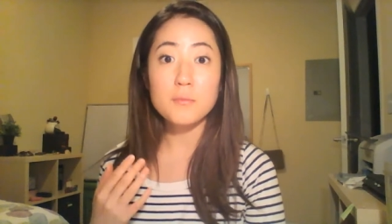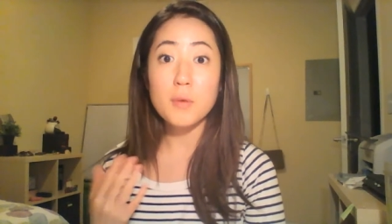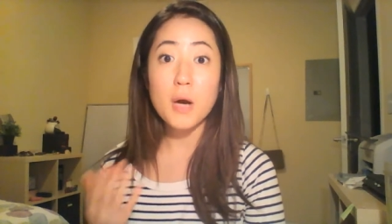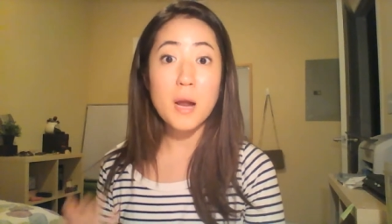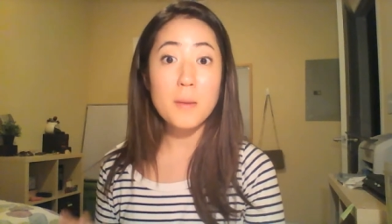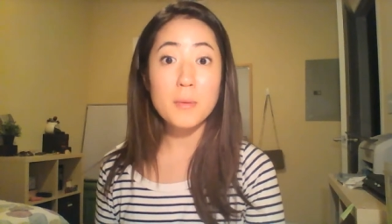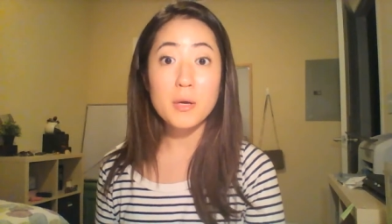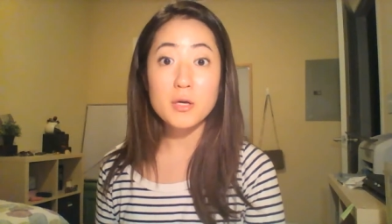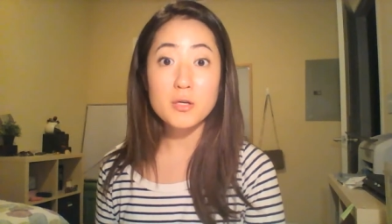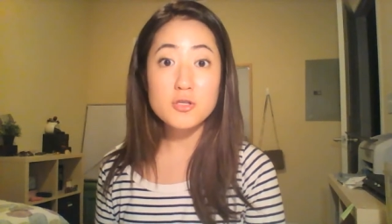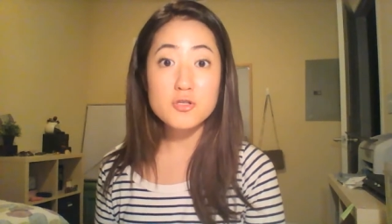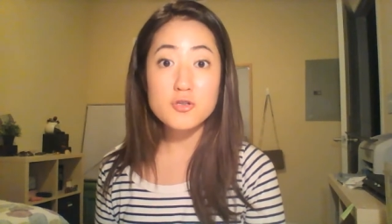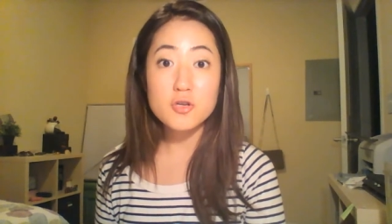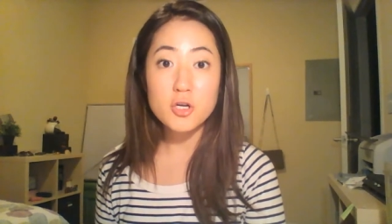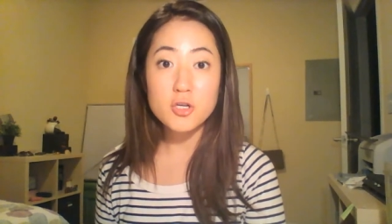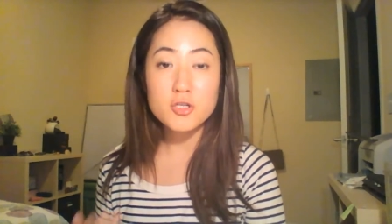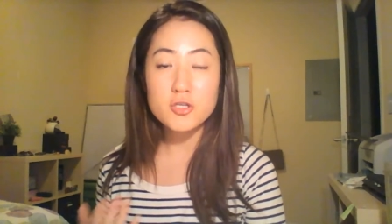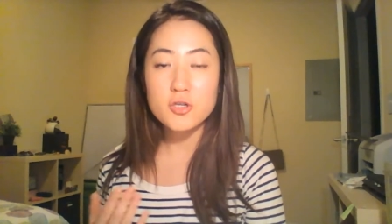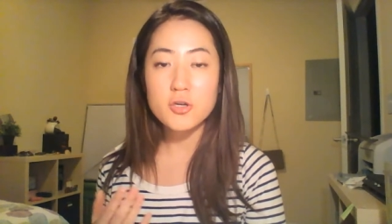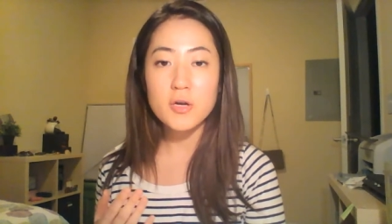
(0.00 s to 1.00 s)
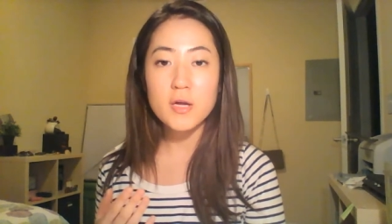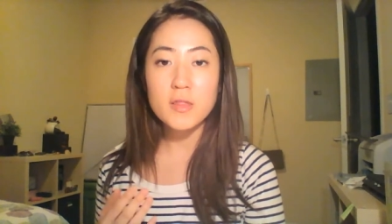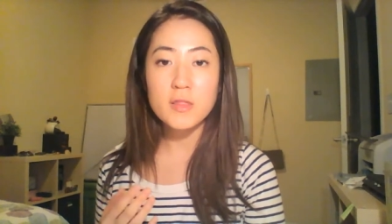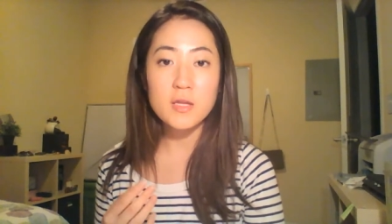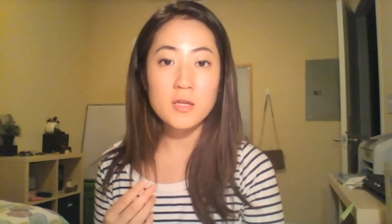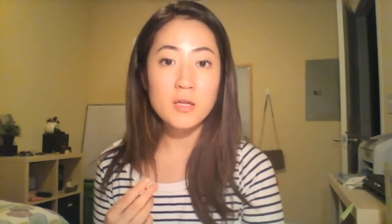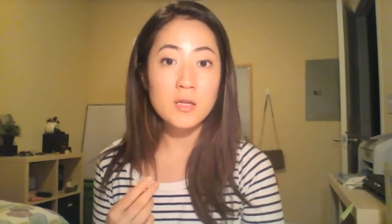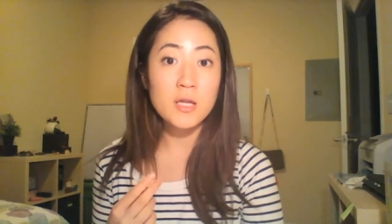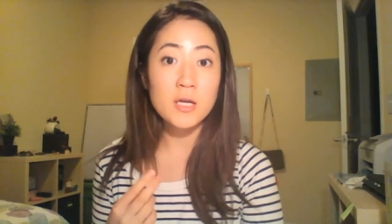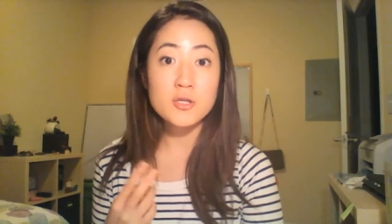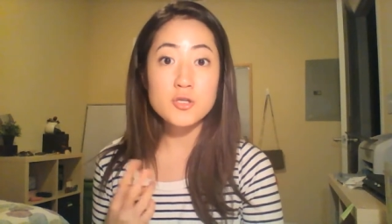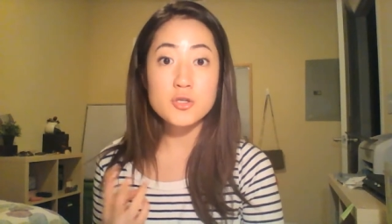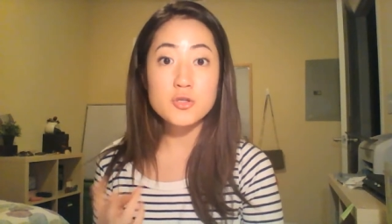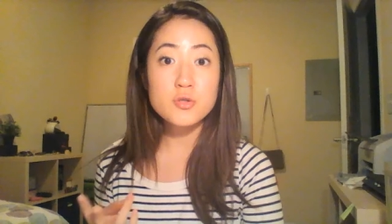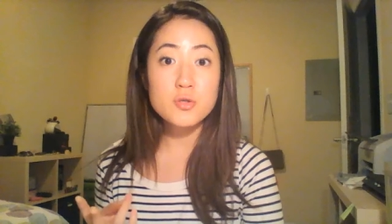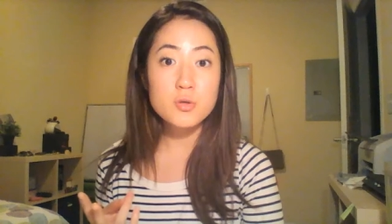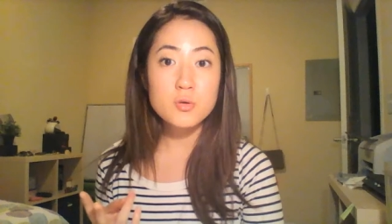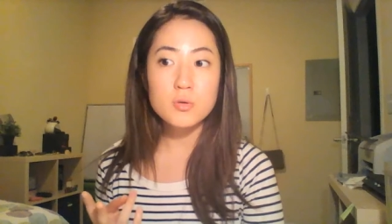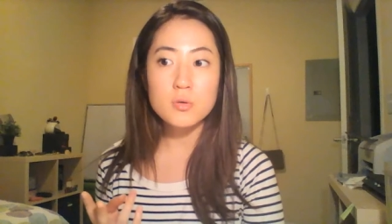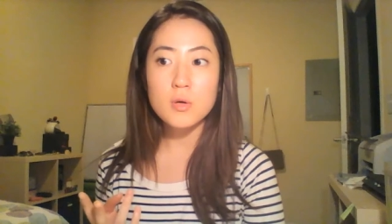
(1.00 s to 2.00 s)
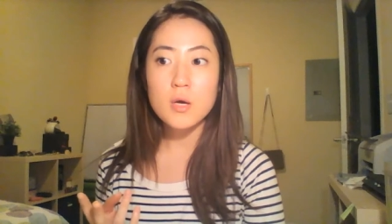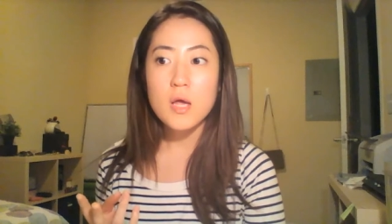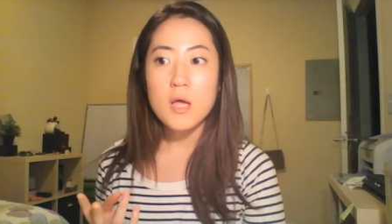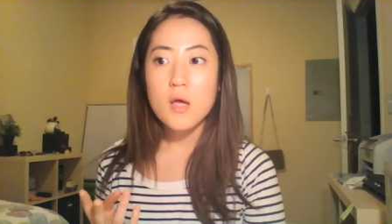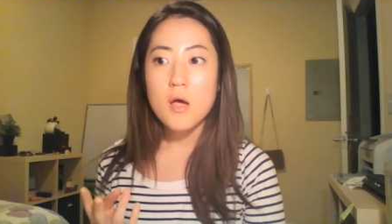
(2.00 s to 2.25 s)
primary structure, and then lecture 2,